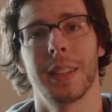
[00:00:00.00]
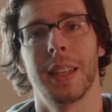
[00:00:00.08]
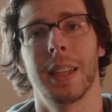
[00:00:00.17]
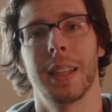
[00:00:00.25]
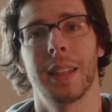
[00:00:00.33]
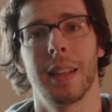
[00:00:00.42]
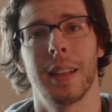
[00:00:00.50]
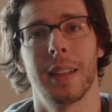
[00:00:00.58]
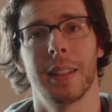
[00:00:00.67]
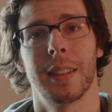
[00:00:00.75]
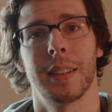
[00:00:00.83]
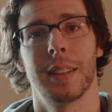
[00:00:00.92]
and
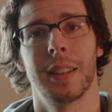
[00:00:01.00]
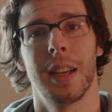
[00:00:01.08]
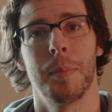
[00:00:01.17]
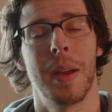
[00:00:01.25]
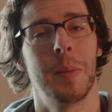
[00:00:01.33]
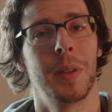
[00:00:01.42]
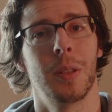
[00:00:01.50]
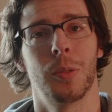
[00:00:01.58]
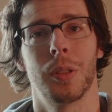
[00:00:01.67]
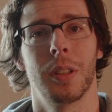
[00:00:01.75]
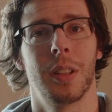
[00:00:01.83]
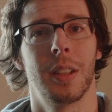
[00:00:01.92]
yeah, maybe it
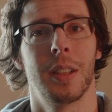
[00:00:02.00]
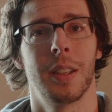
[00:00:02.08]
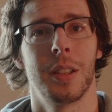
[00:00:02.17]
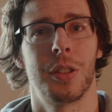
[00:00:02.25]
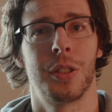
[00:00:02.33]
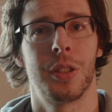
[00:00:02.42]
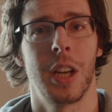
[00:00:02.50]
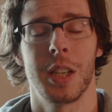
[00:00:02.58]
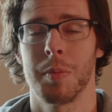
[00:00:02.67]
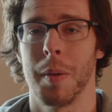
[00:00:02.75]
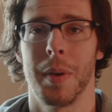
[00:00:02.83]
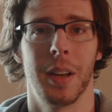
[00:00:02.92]
will change
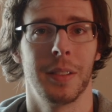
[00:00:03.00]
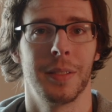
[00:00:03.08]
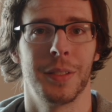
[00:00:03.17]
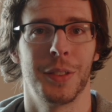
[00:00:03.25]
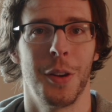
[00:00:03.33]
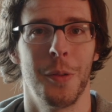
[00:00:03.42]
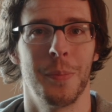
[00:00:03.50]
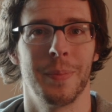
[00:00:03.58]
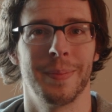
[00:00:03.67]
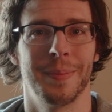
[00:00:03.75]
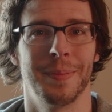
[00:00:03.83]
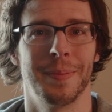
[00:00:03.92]
my mind. So,
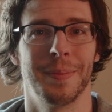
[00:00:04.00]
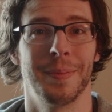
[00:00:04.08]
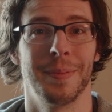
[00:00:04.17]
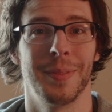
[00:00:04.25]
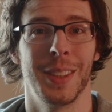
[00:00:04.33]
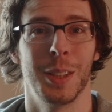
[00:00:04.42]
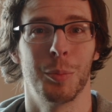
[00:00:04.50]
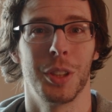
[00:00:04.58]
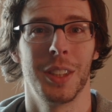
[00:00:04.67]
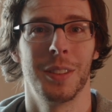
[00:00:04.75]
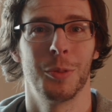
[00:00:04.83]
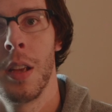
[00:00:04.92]
yeah,
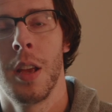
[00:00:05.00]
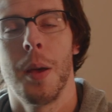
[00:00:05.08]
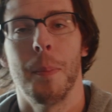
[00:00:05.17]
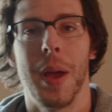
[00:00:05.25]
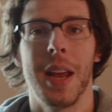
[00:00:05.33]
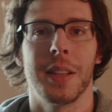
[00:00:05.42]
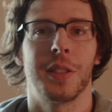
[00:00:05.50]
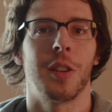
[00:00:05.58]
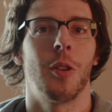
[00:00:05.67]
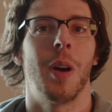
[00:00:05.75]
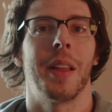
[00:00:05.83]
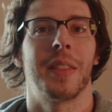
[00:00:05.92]
buddy. Man,
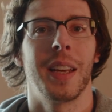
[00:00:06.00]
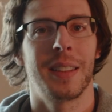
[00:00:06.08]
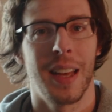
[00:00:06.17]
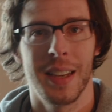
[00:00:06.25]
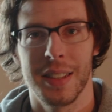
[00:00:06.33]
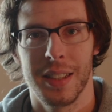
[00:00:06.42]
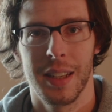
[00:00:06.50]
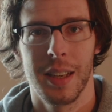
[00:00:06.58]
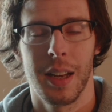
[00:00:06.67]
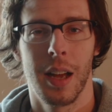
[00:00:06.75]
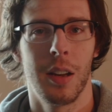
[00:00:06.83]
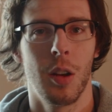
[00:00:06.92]
so I think that is
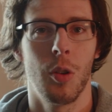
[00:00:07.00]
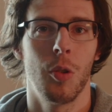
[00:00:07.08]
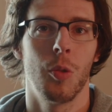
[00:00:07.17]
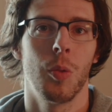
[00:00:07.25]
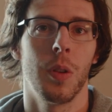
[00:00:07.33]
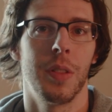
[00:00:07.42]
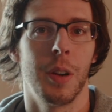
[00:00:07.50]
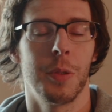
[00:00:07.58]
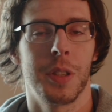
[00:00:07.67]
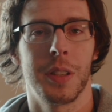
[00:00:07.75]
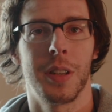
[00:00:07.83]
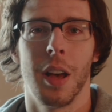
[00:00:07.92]
it. I know there
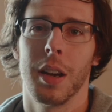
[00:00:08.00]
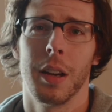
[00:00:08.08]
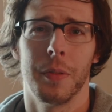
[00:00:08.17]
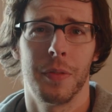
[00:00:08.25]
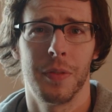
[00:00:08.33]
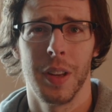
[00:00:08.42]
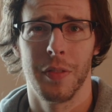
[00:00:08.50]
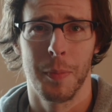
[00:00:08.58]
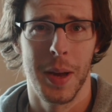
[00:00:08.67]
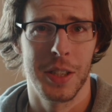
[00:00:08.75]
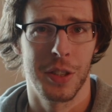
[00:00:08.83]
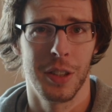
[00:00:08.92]
was a ton of
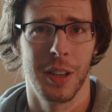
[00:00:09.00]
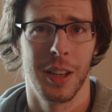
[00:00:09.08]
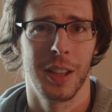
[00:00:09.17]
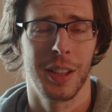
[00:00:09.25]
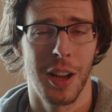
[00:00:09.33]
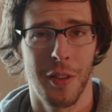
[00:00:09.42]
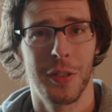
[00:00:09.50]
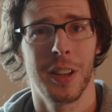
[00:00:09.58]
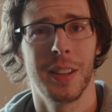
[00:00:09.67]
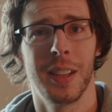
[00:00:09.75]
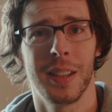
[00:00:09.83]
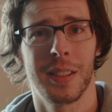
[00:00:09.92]
information covered
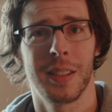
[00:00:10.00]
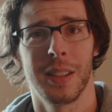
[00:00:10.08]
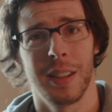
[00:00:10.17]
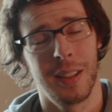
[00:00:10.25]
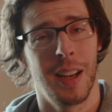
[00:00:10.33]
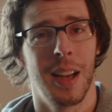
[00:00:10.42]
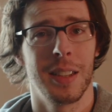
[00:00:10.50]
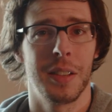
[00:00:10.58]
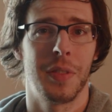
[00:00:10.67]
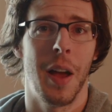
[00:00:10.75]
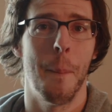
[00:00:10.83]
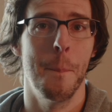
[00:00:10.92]
in this, guys.
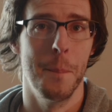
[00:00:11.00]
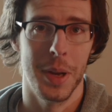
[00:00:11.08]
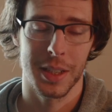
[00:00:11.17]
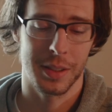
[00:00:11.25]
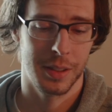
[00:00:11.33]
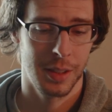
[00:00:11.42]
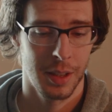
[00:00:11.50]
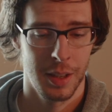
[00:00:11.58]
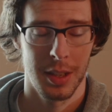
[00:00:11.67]
If I missed